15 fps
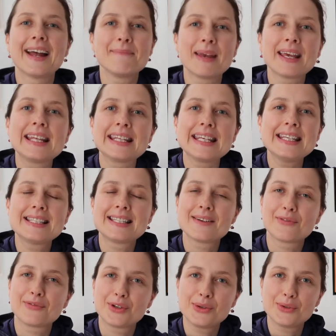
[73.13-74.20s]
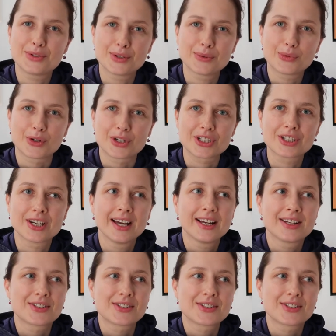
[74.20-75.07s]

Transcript: and make it easier for you to watch